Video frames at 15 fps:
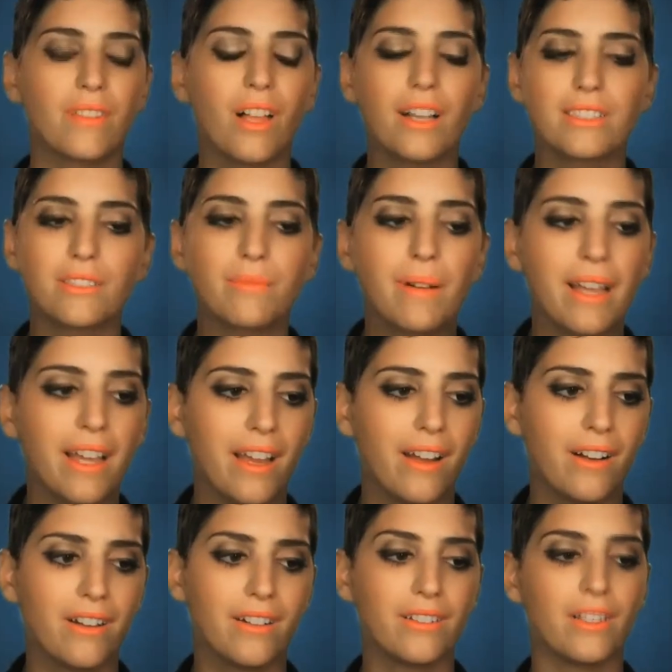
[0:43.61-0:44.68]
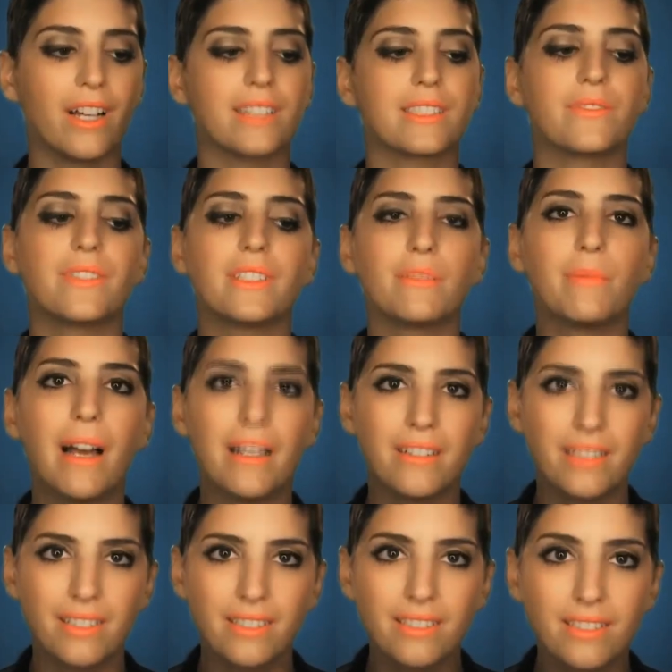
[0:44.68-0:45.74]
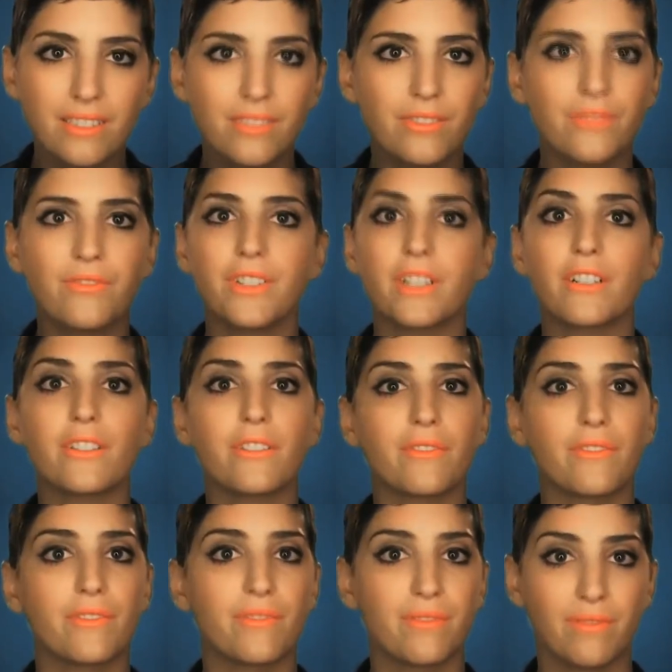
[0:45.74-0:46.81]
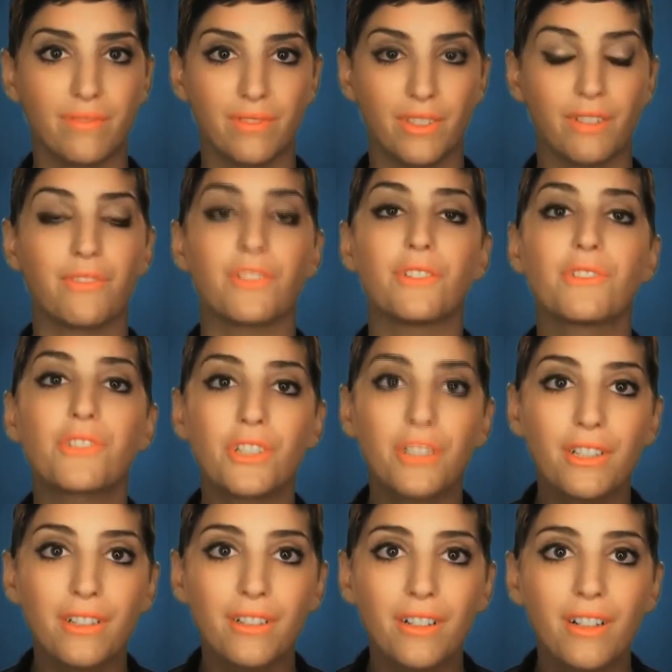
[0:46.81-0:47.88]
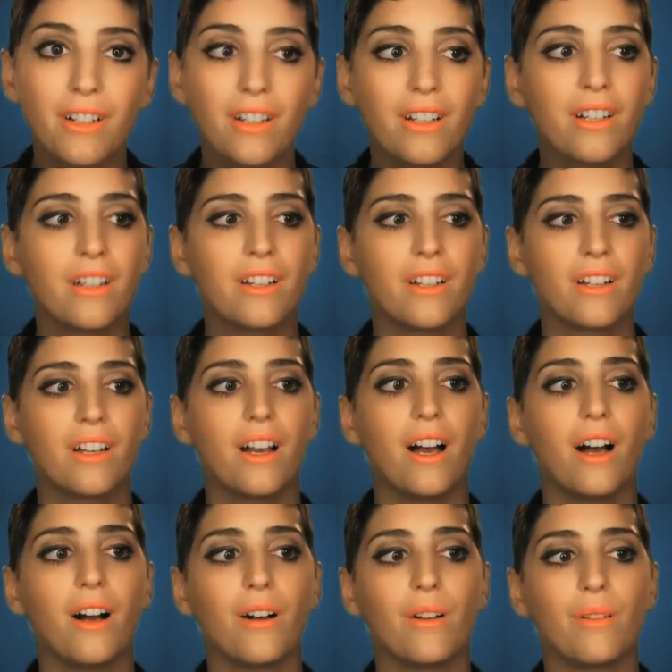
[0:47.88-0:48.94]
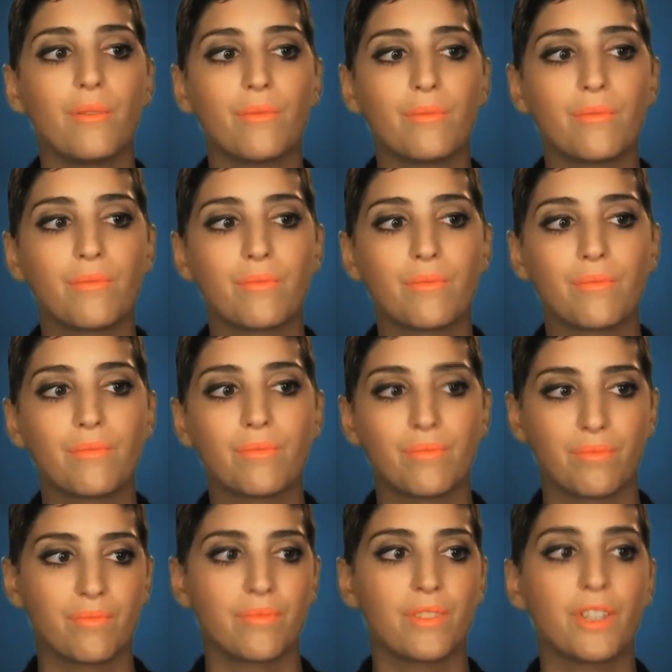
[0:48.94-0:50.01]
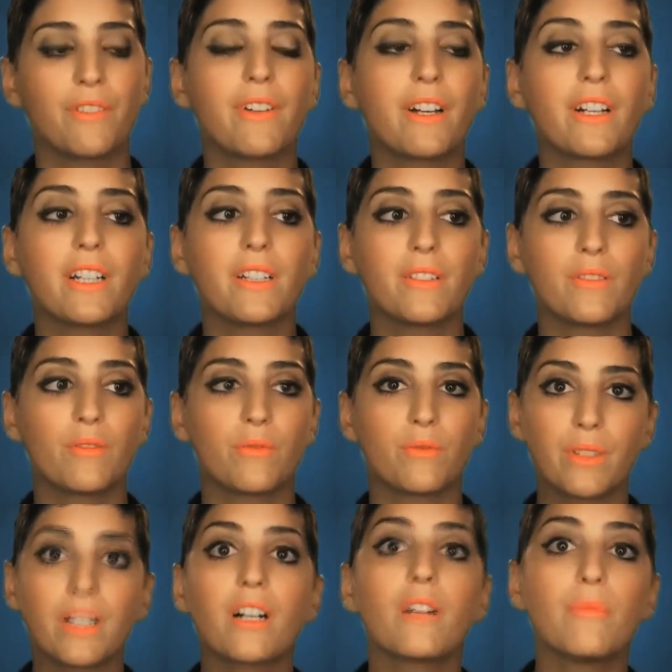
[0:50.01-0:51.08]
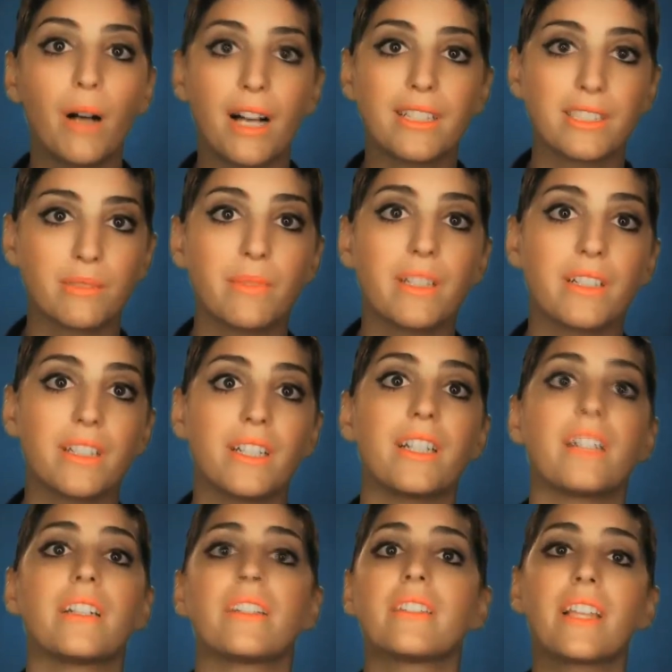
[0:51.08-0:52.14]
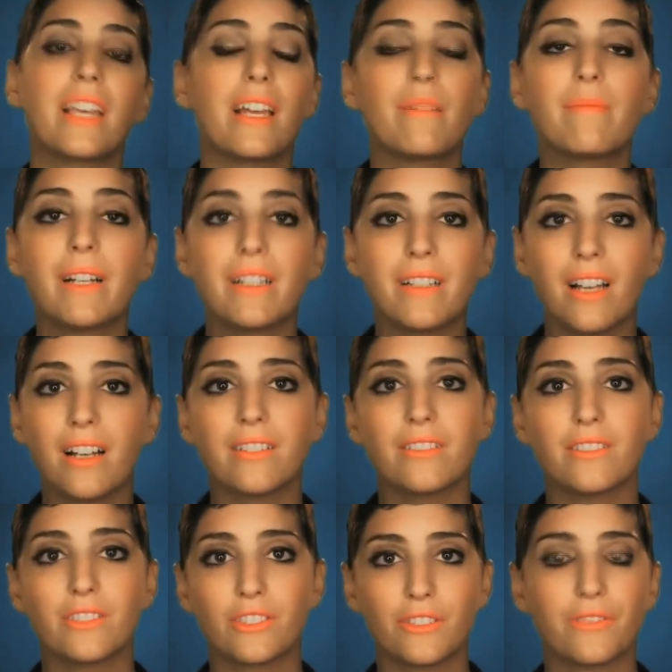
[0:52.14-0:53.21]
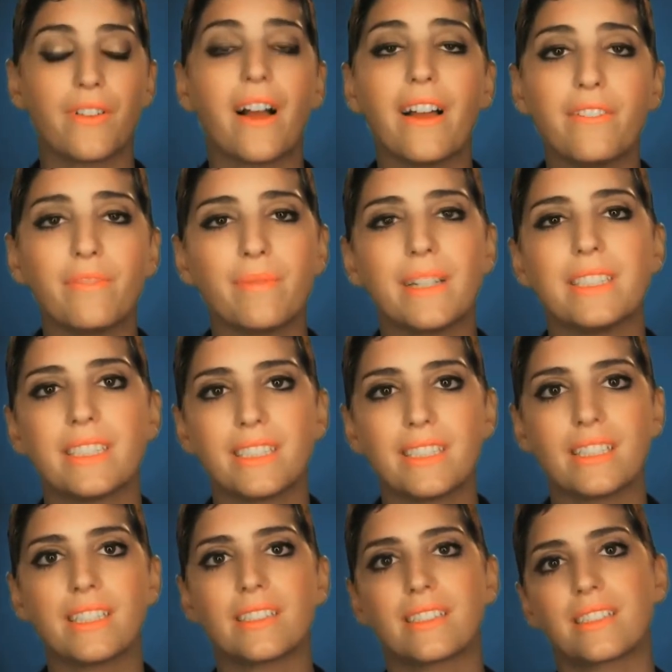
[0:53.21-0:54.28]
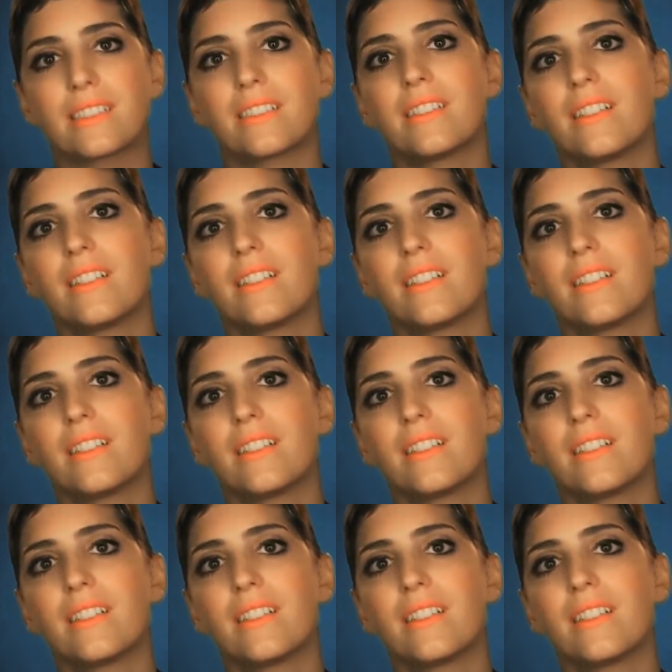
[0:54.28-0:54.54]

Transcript: Loss of my hair, loss of independence, fear of the future, the very real possibility that I might not survive my disease.